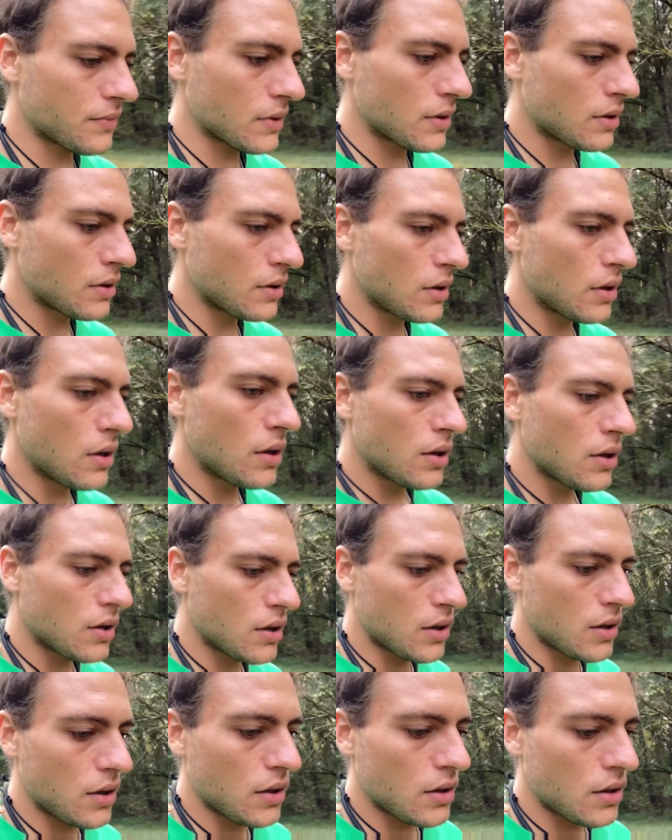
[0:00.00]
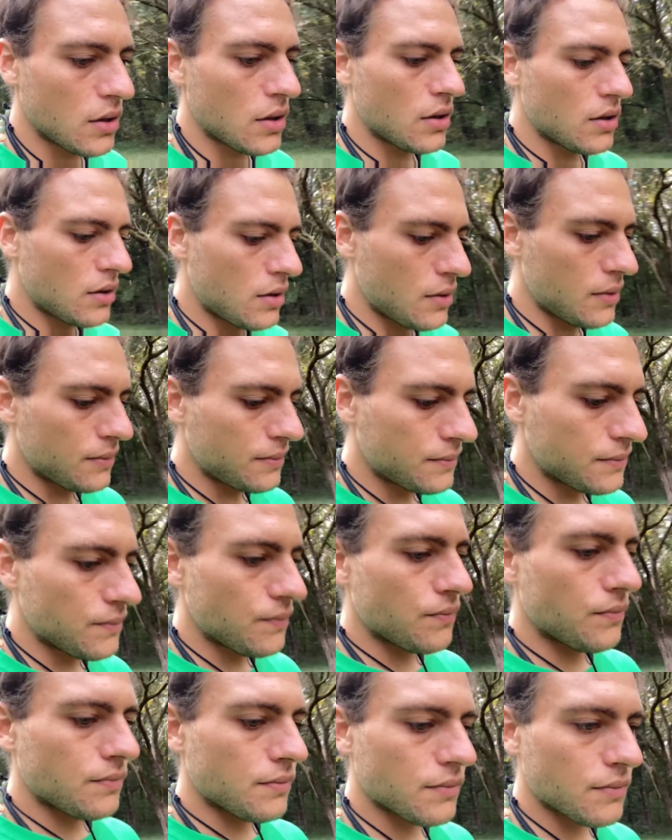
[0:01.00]

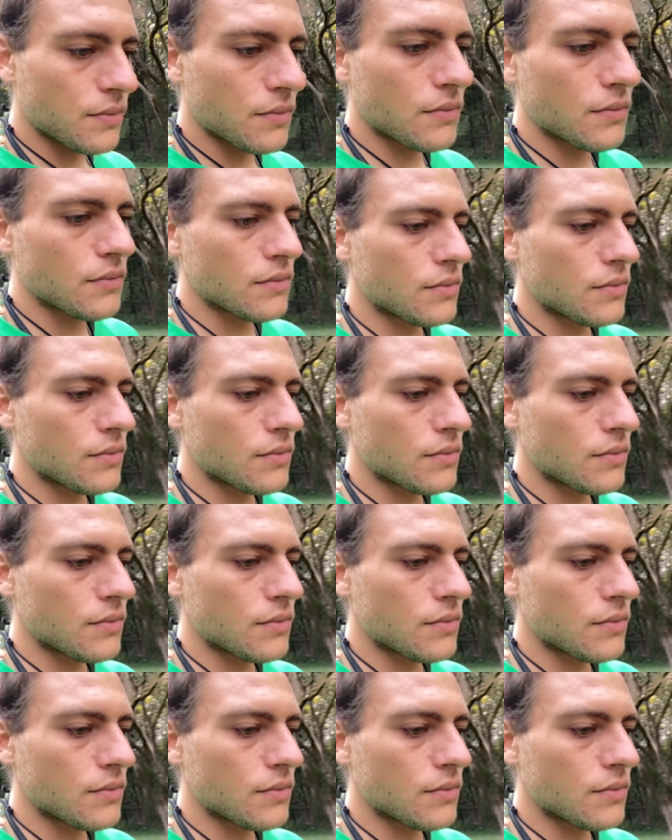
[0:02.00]
(silence)